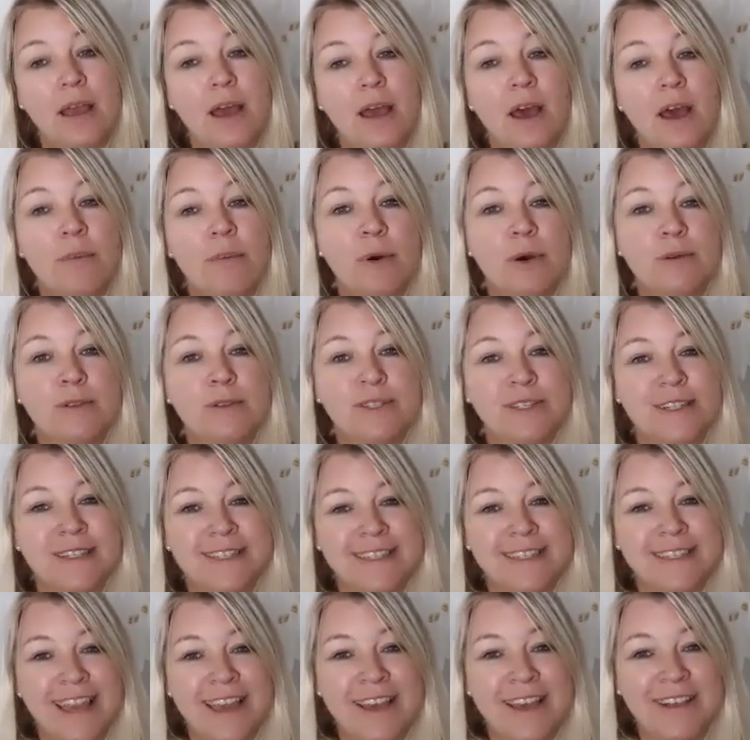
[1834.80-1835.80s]
opposed to a
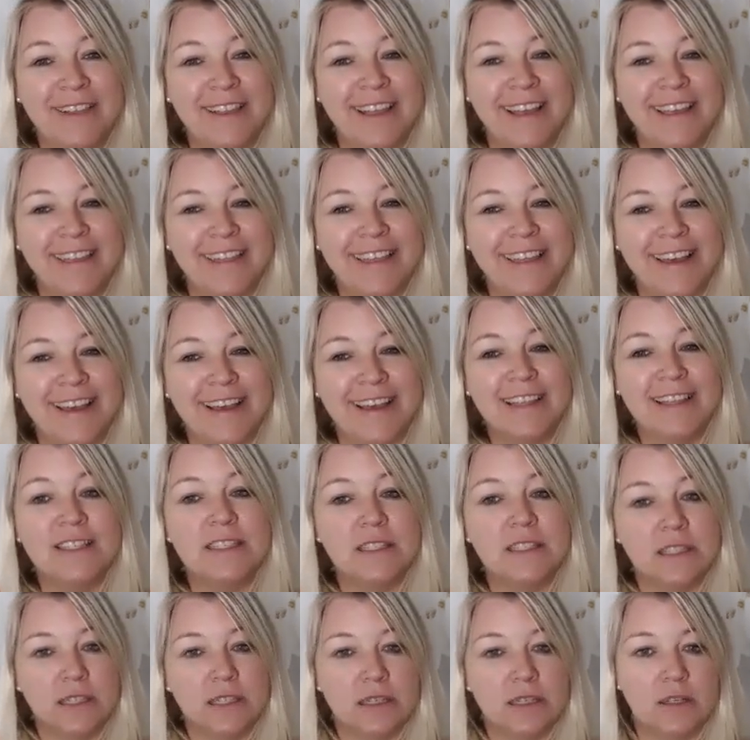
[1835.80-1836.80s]
scale like
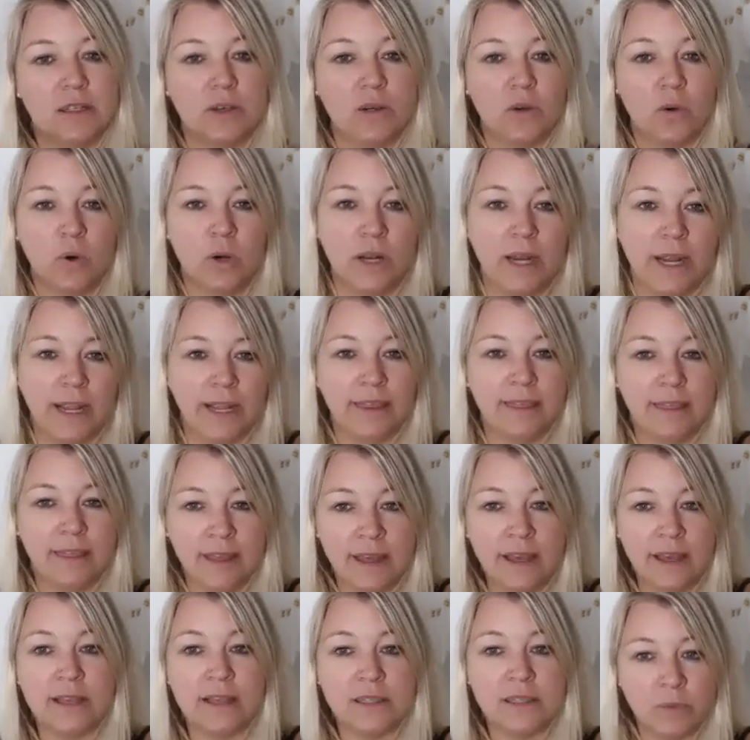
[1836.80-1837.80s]
this or like
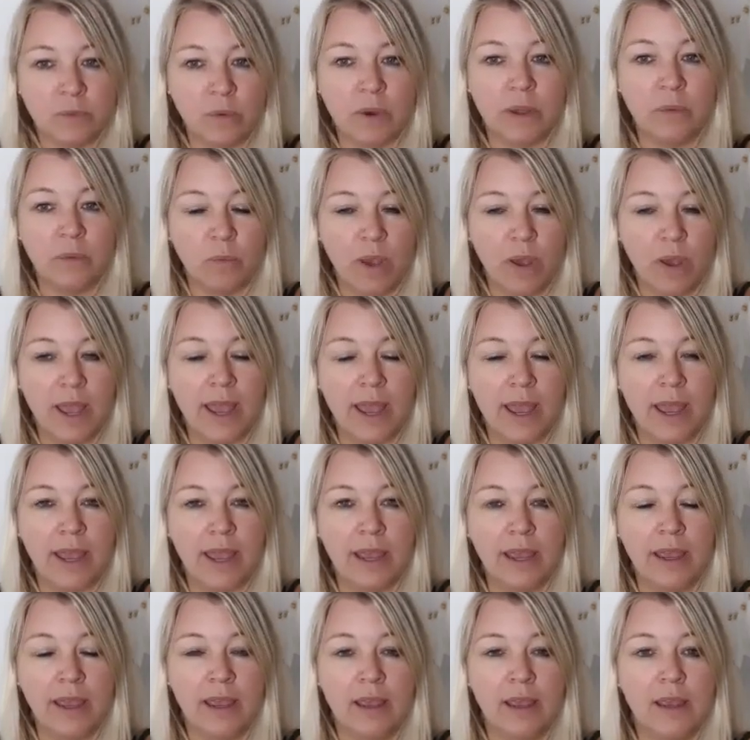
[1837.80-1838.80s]
this one
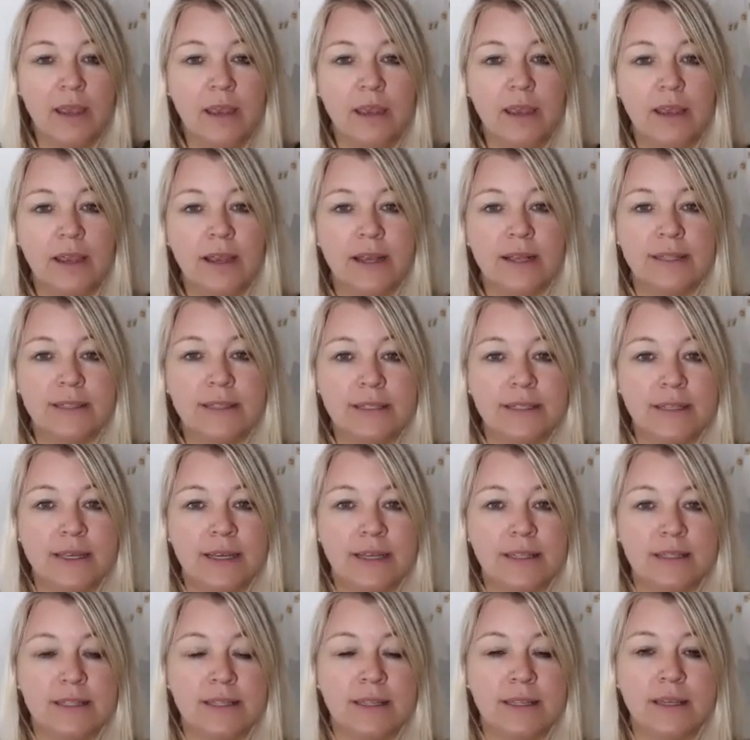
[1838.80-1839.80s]
way. It's
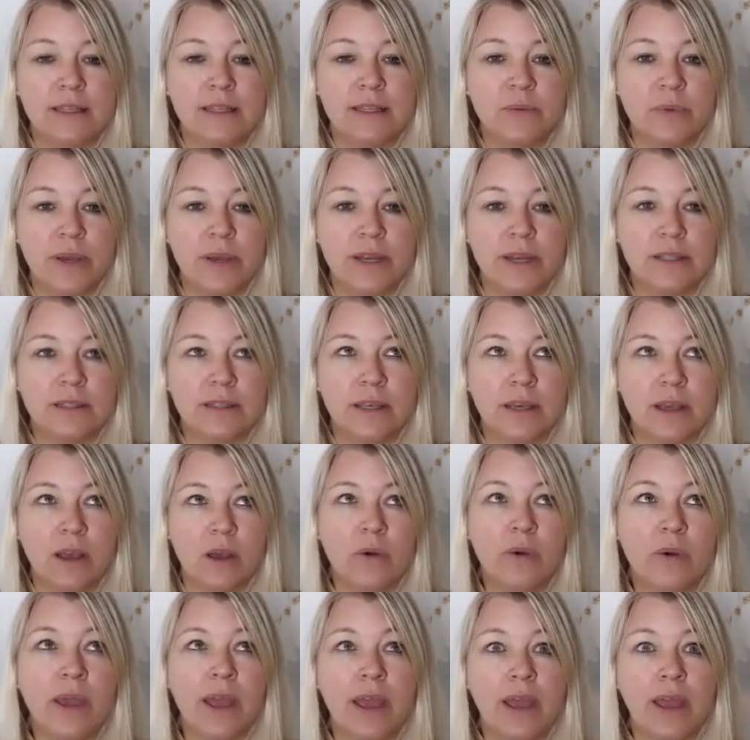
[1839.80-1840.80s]
this way. It's like,
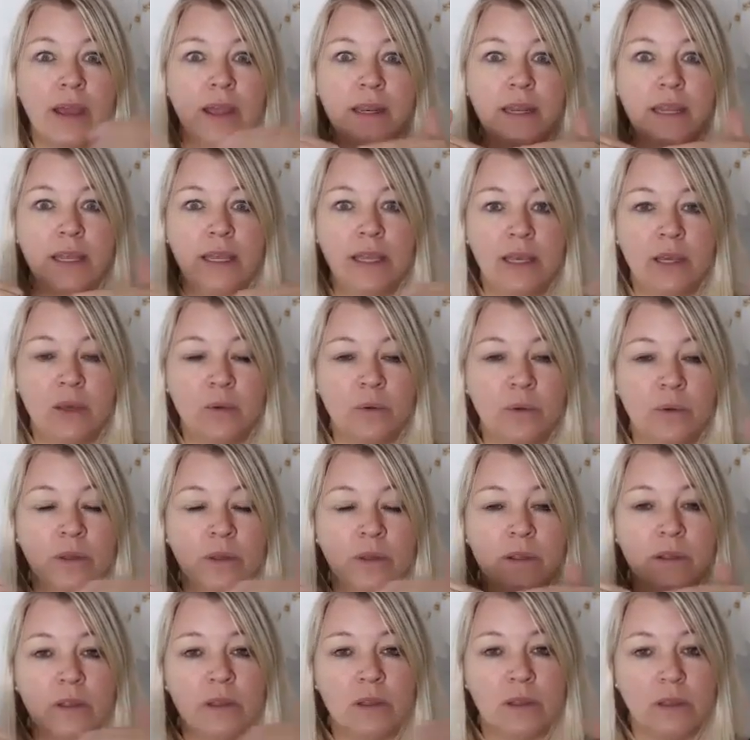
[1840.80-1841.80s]
okay, an
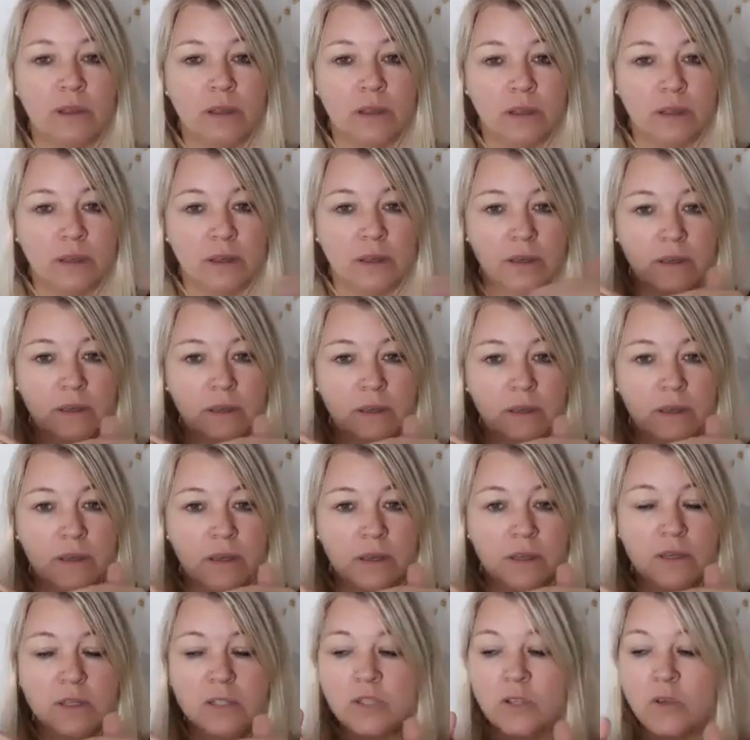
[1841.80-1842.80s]
equal.
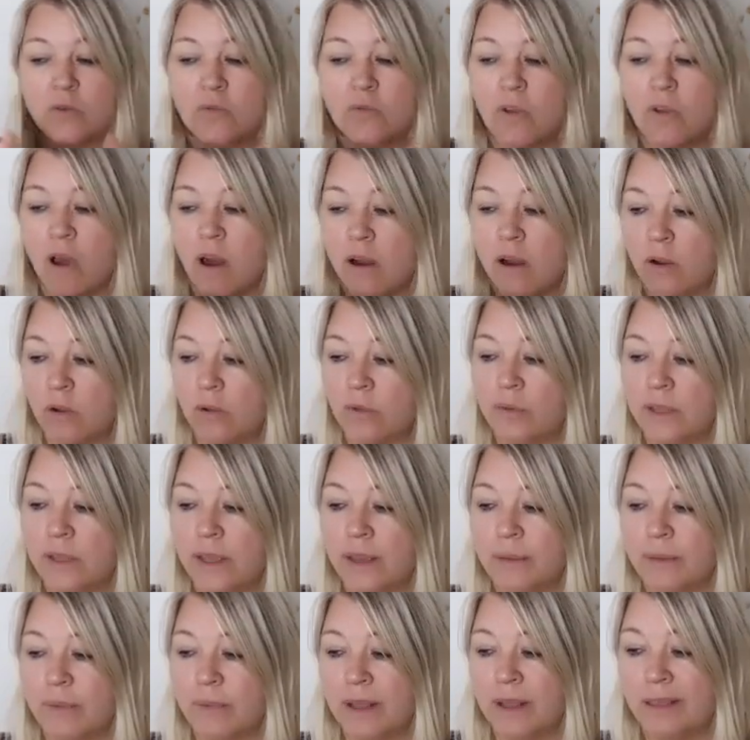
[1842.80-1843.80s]
So not only
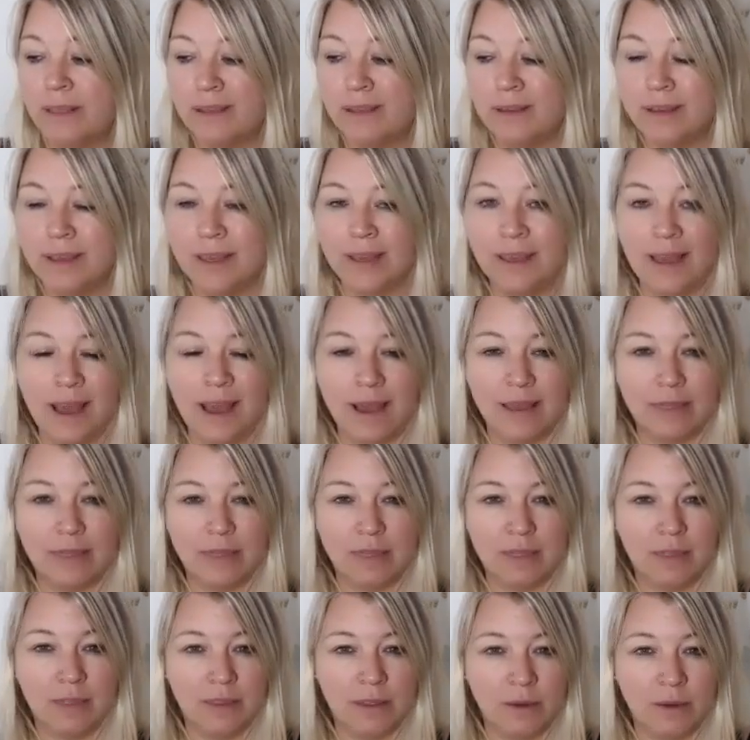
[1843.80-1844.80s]
am I looking at
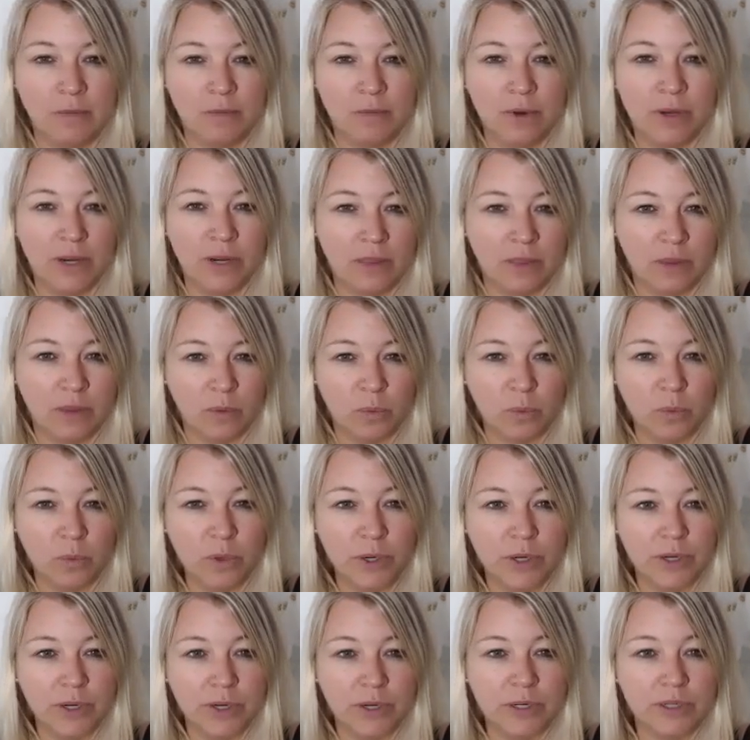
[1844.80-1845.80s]
and reading the
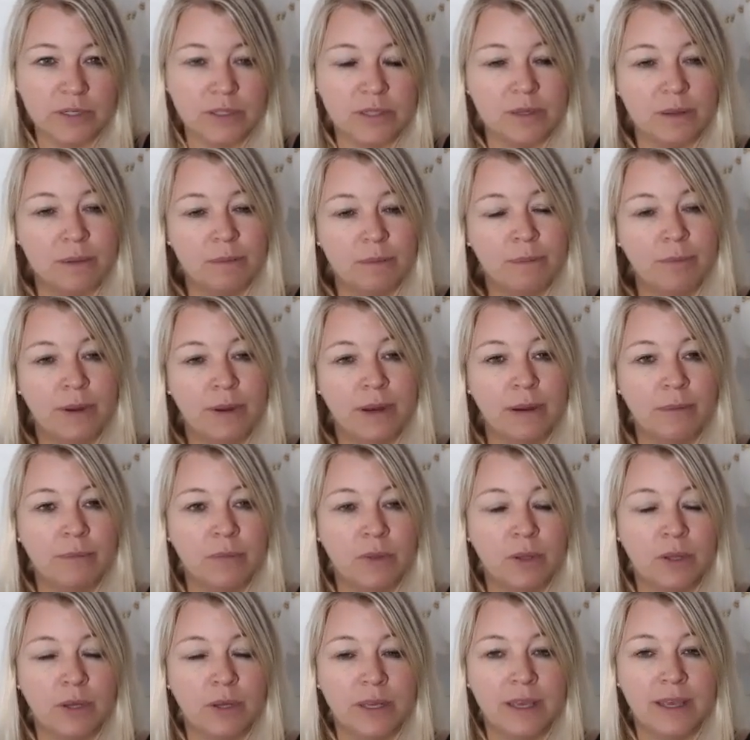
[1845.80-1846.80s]
words, but
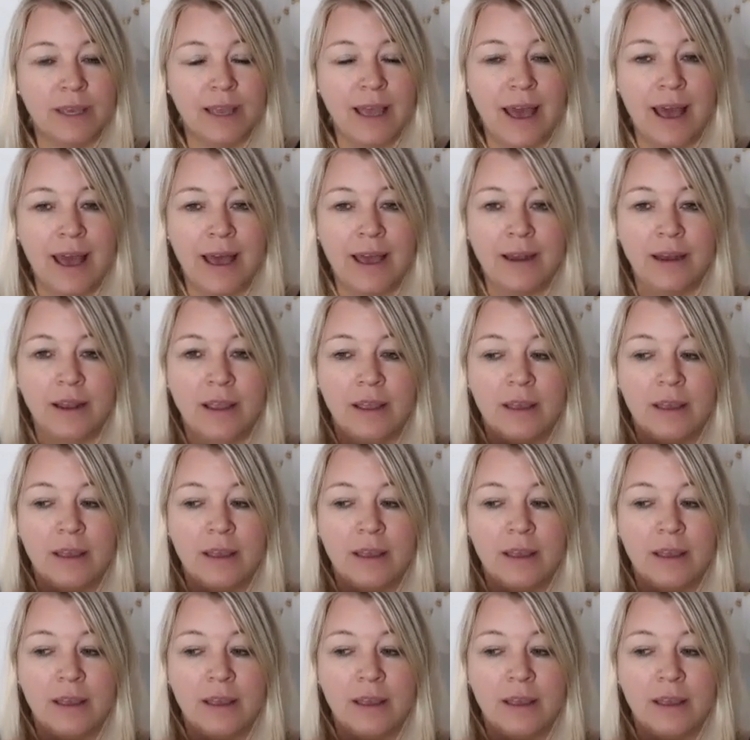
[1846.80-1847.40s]
I'm looking at,